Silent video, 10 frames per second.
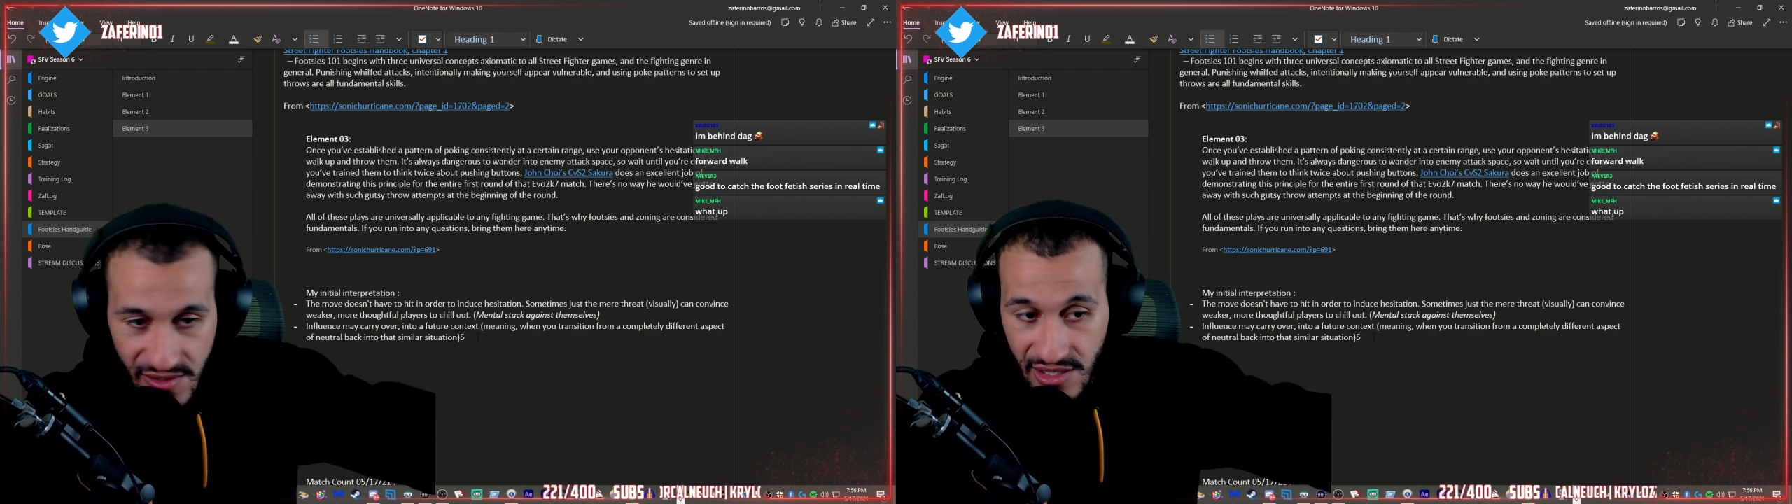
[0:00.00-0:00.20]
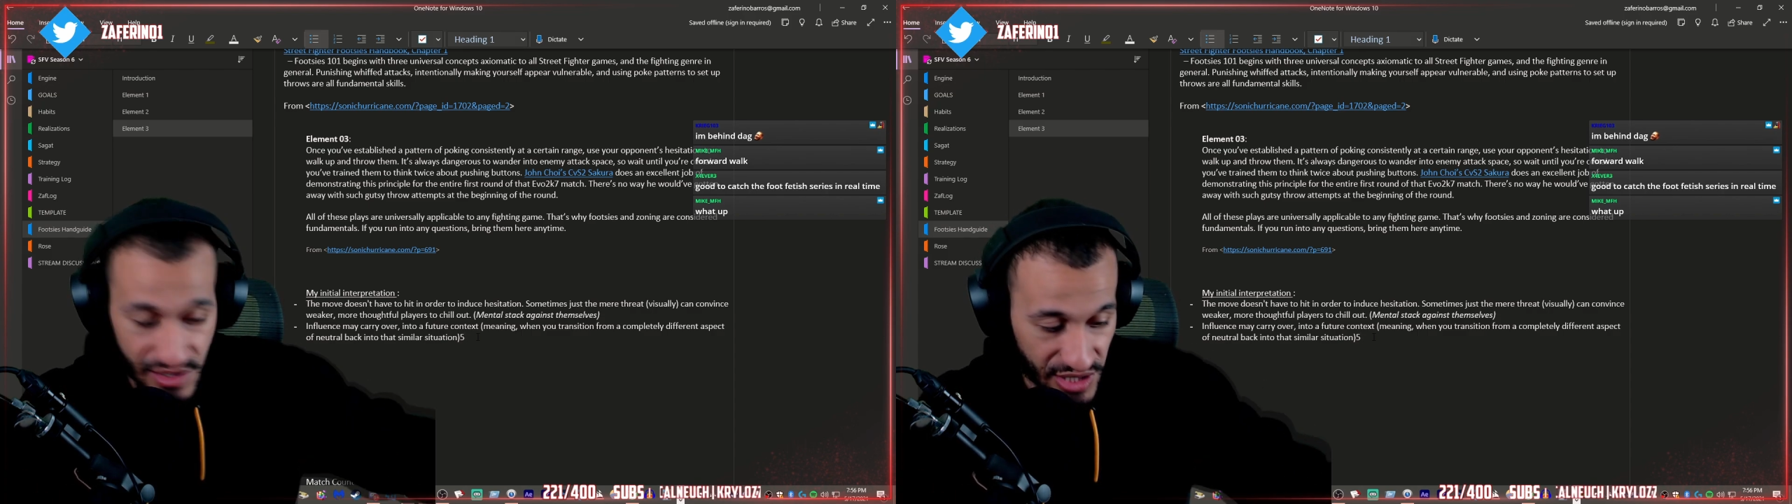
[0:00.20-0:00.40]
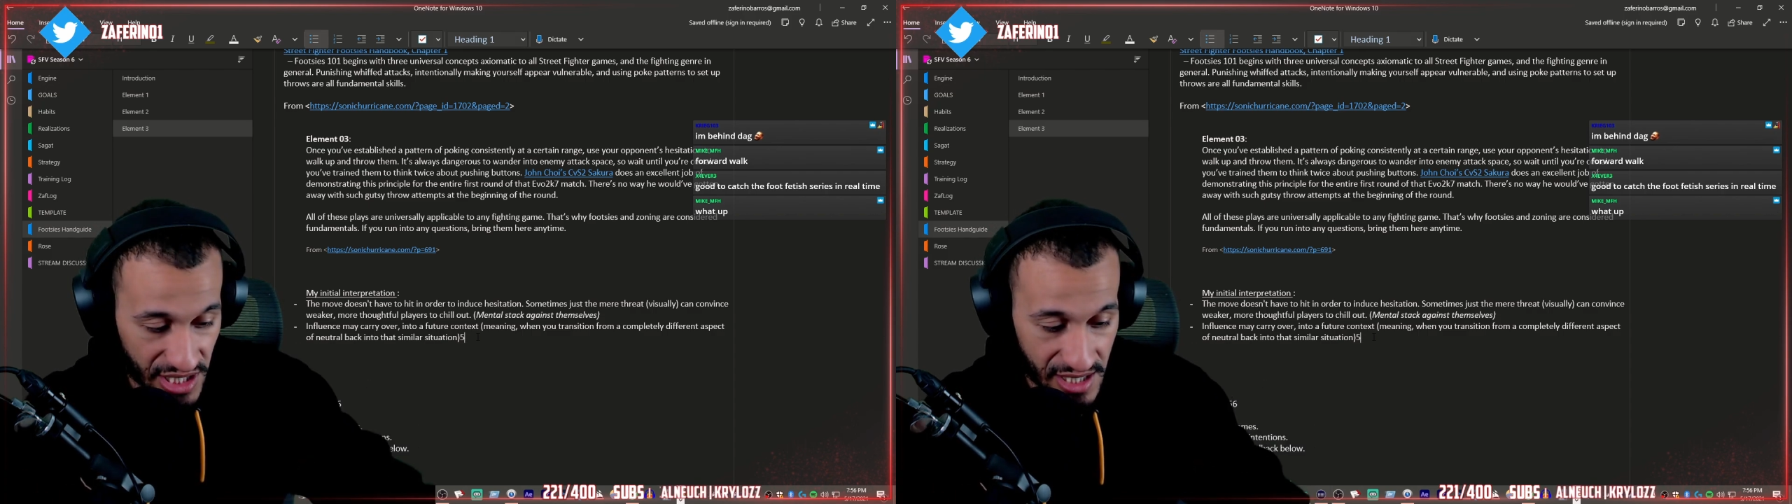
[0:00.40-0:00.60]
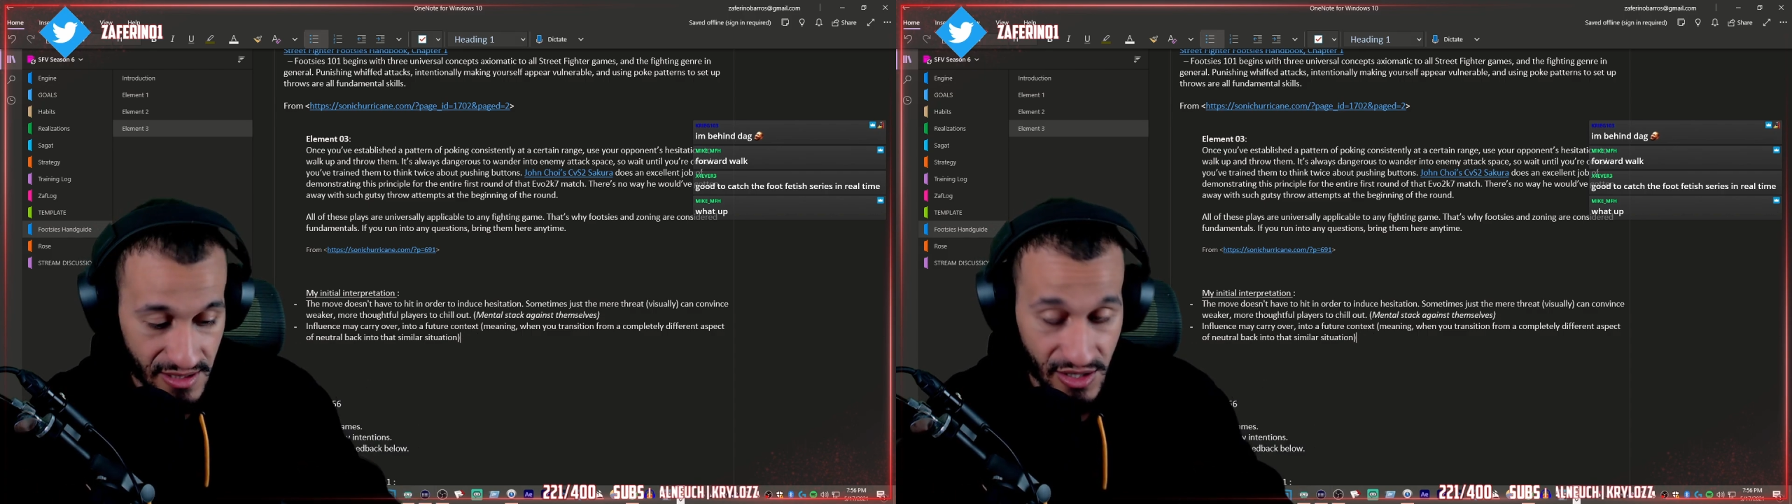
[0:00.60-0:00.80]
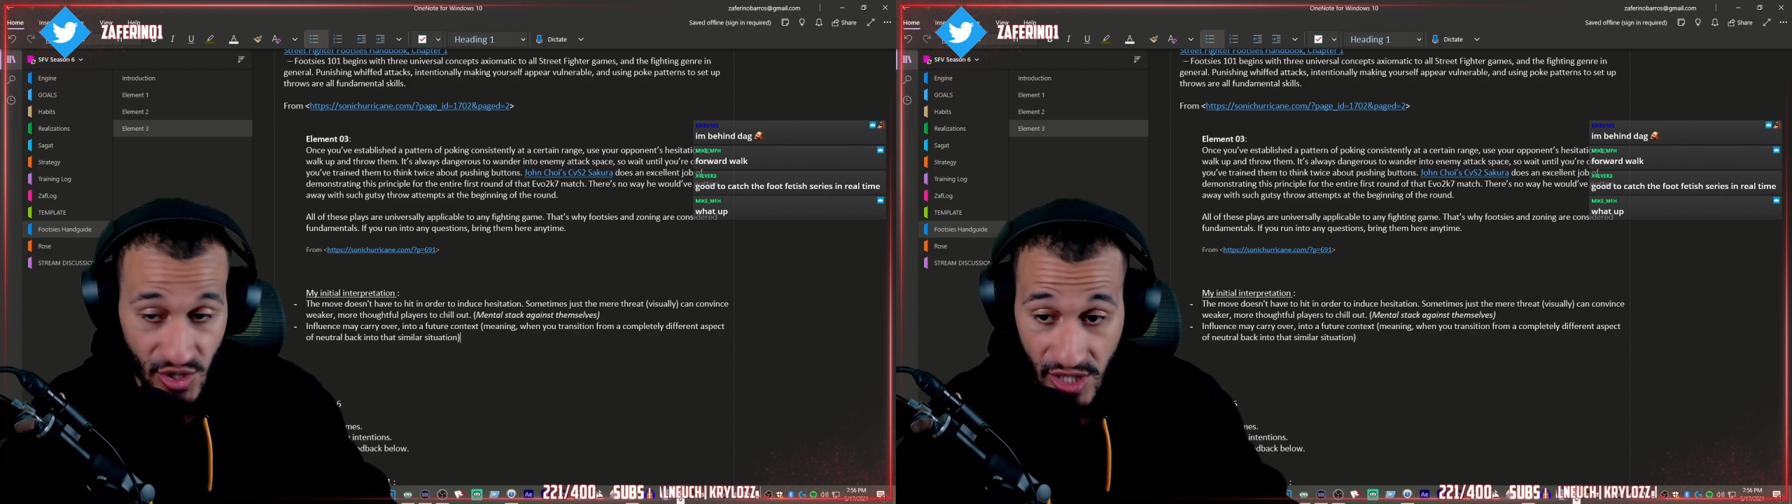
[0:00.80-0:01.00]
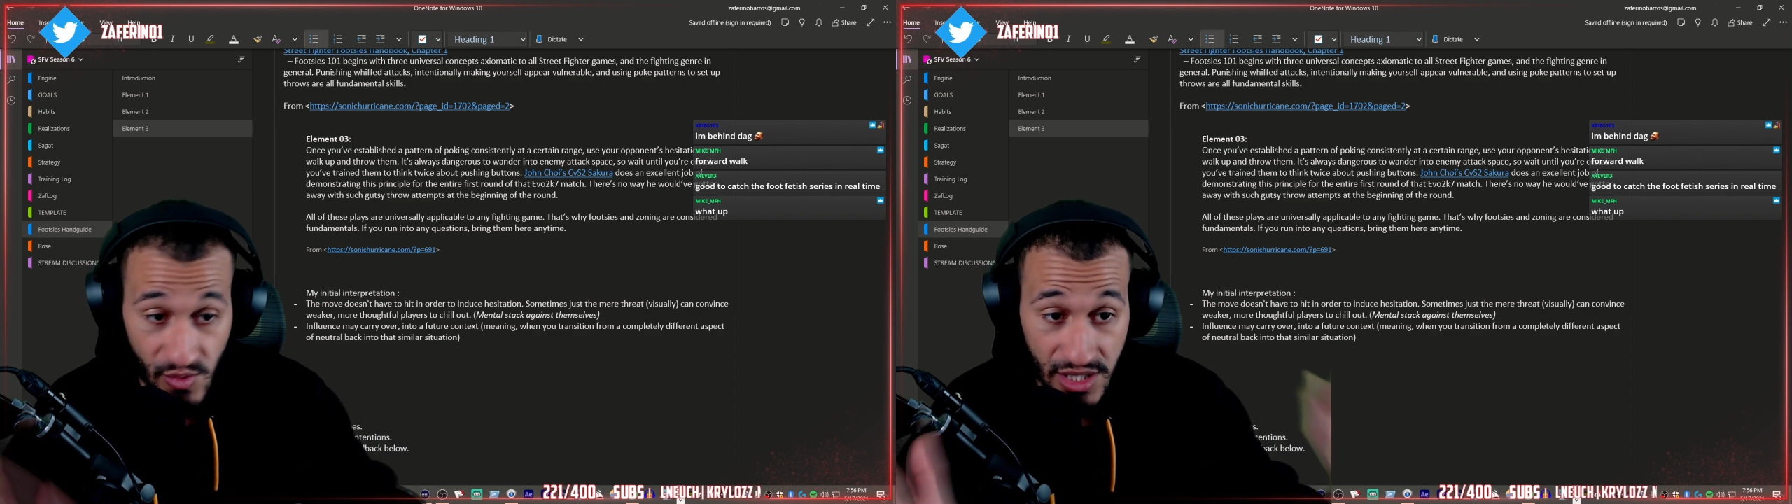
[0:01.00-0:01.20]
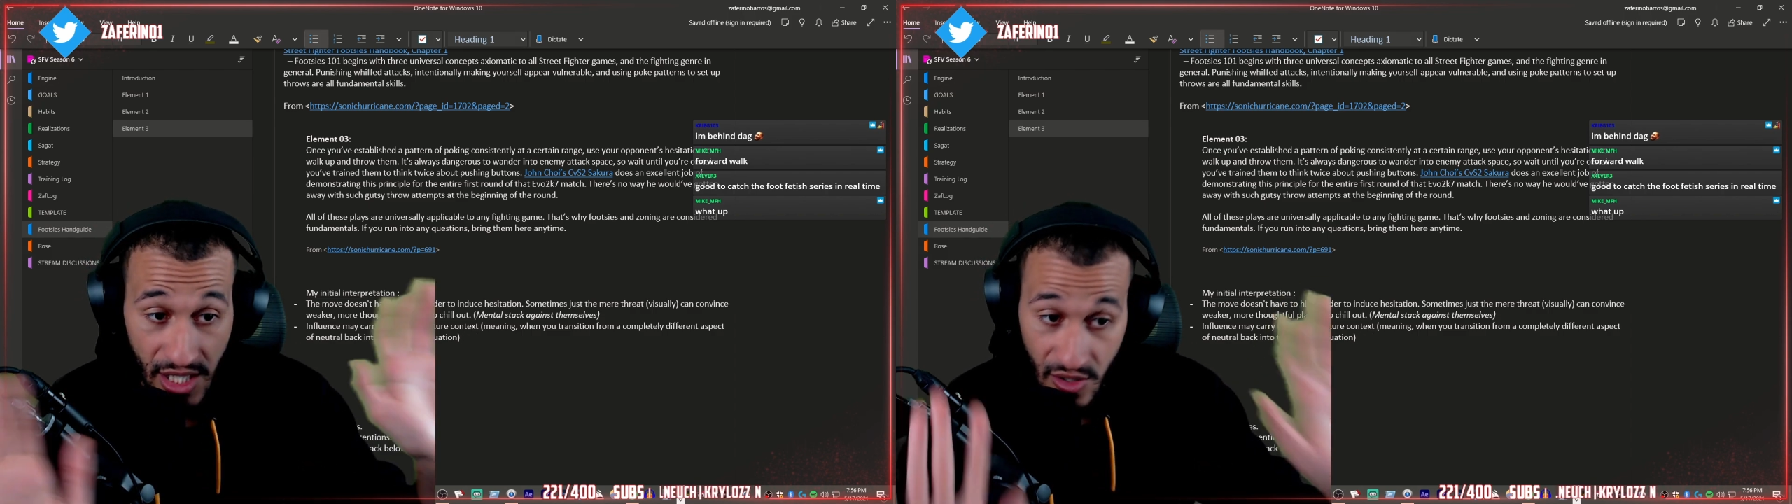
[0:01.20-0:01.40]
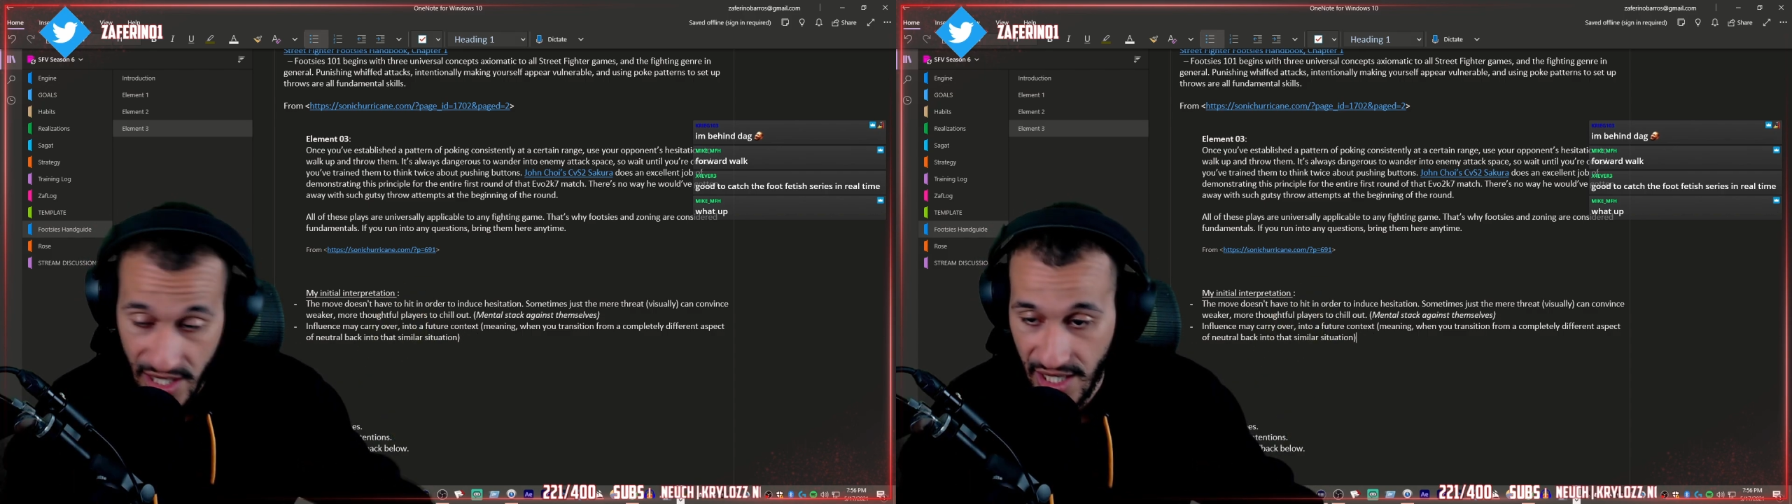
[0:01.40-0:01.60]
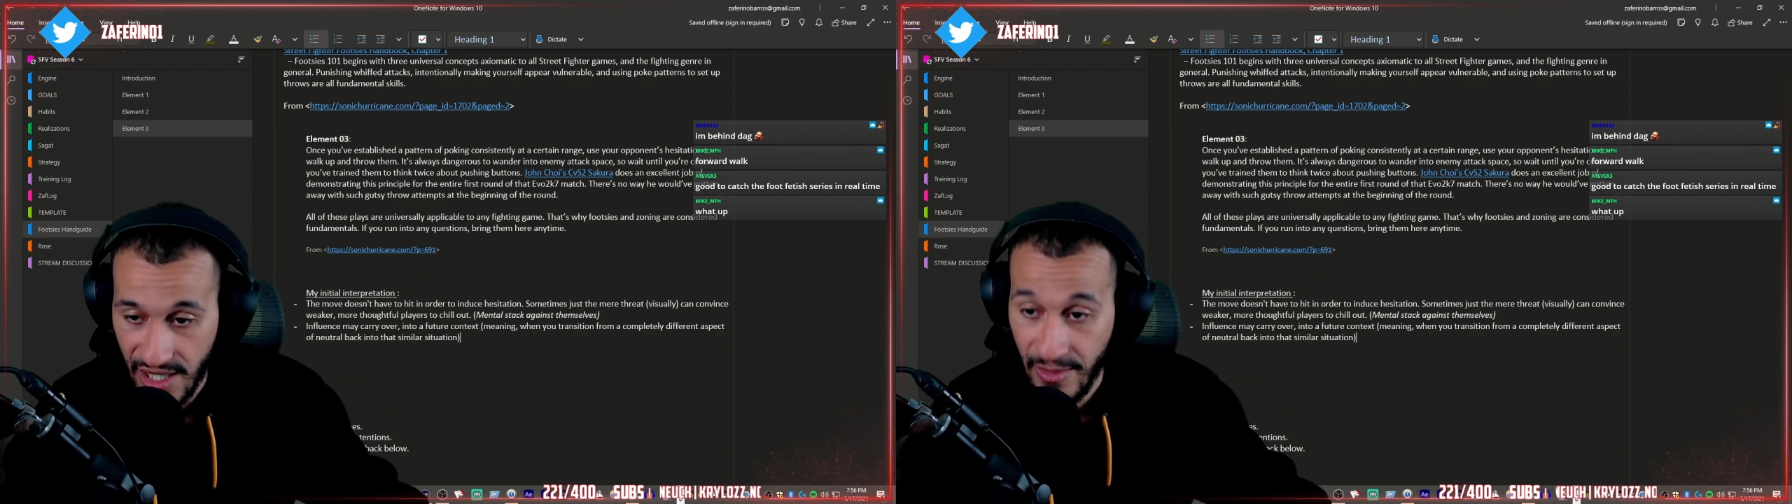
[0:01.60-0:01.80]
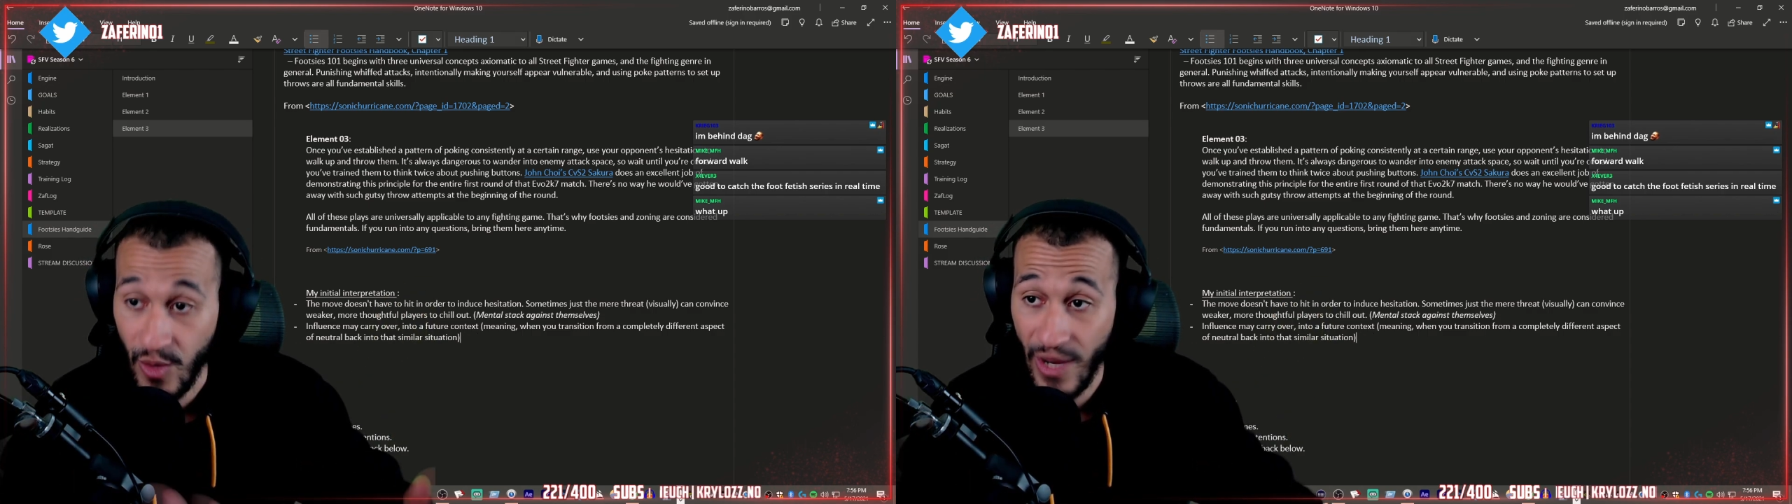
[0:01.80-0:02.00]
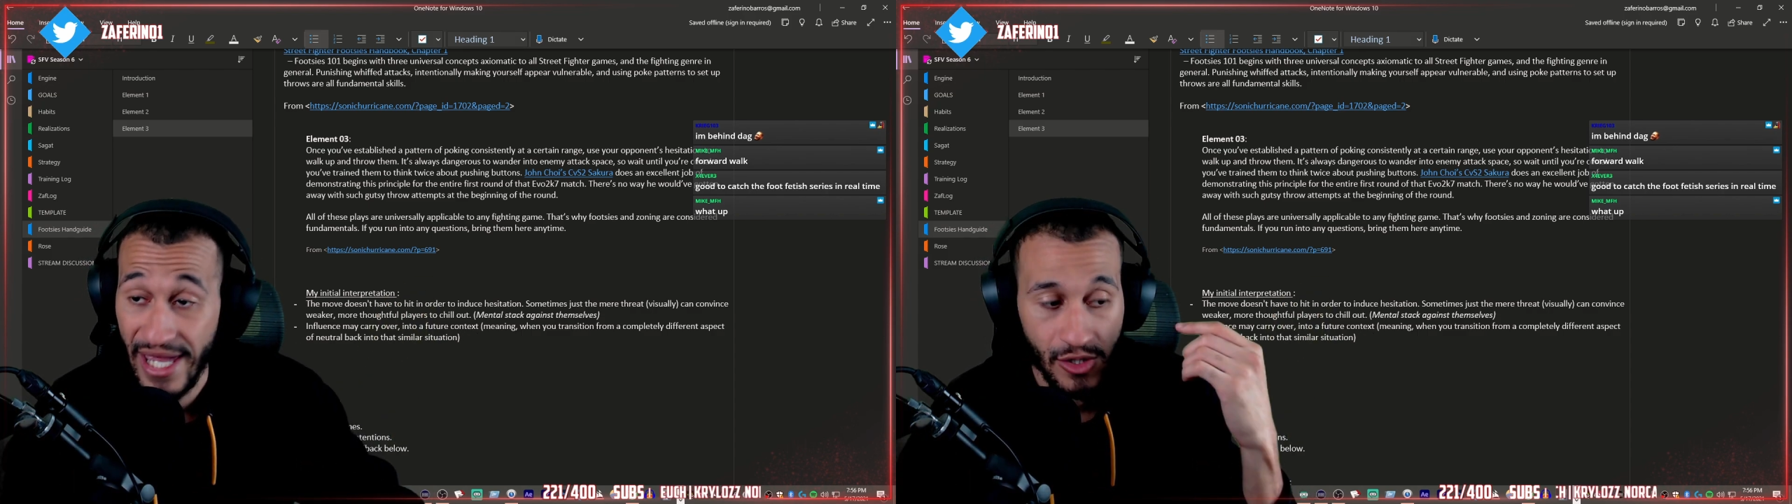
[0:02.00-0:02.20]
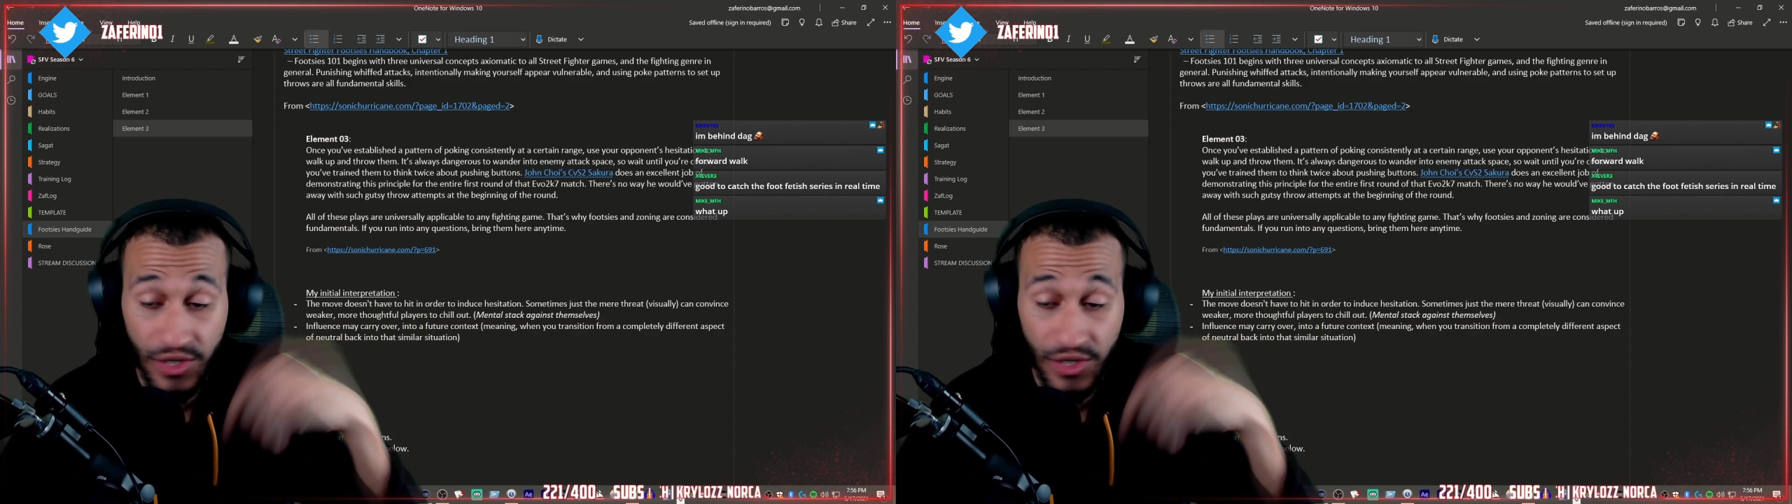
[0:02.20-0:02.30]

You understand? So he was like, okay, I'm gonna wait.